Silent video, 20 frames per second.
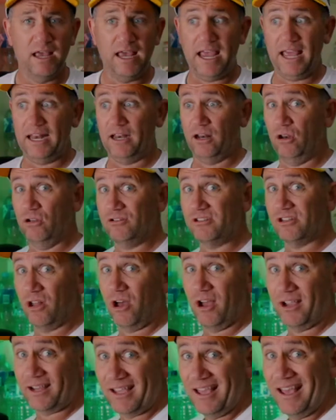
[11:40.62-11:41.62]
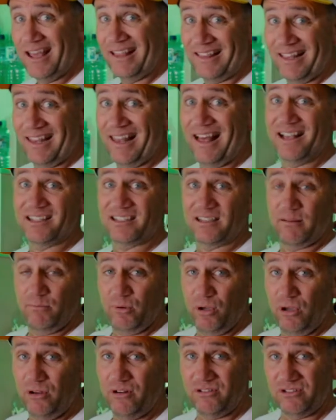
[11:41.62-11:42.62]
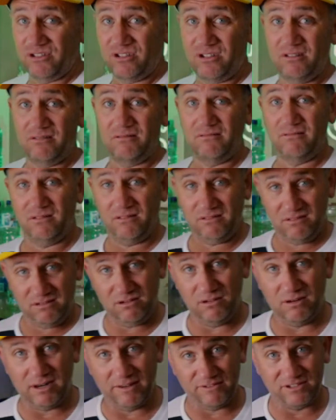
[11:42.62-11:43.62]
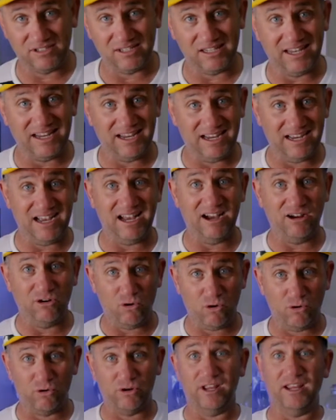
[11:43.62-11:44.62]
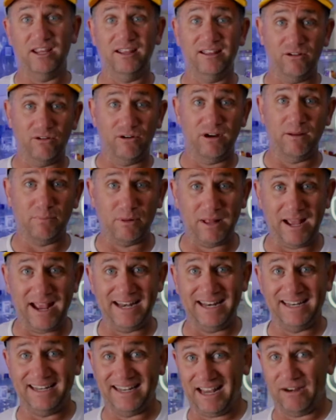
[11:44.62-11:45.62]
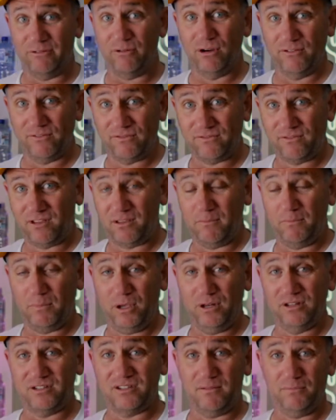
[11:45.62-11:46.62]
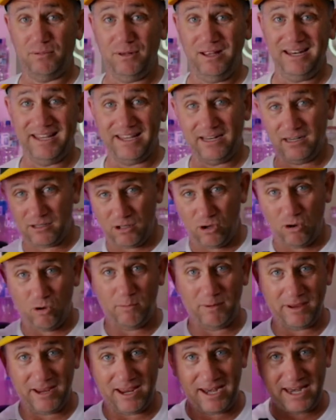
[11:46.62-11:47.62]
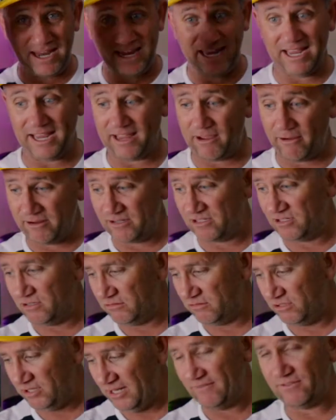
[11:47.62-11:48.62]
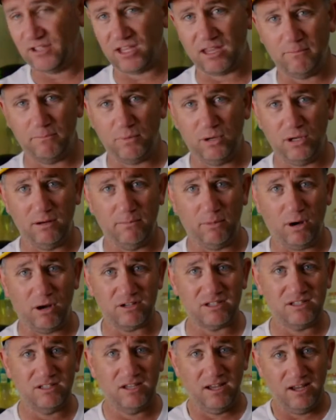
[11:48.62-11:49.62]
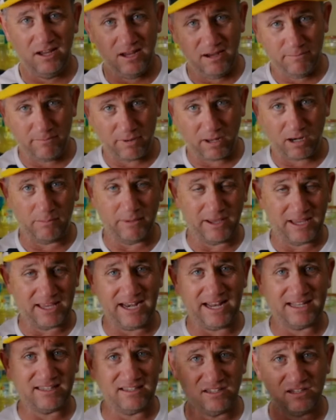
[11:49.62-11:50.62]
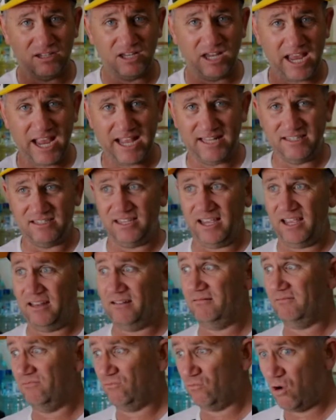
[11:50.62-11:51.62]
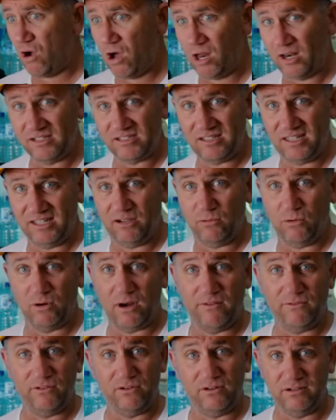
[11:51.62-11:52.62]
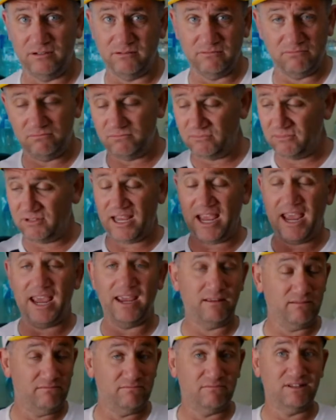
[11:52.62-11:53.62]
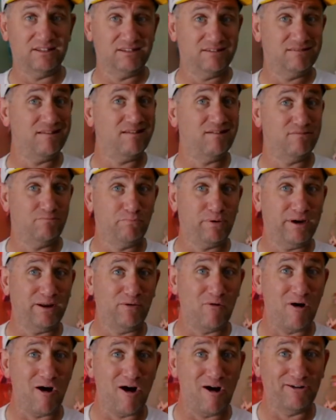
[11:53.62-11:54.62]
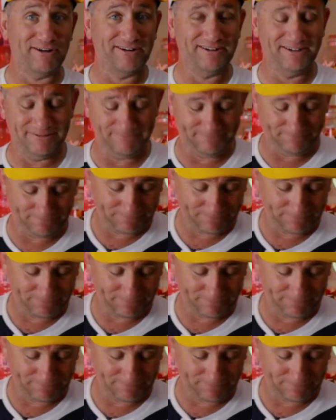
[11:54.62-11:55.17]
And it looks like the last computers you'll ever see they're already planning to get rid of computers completely. It'll all be in here you'll have the computer box, but it'll be connected to your headset wirelessly or whatever. And yeah, pretty wild, isn't it?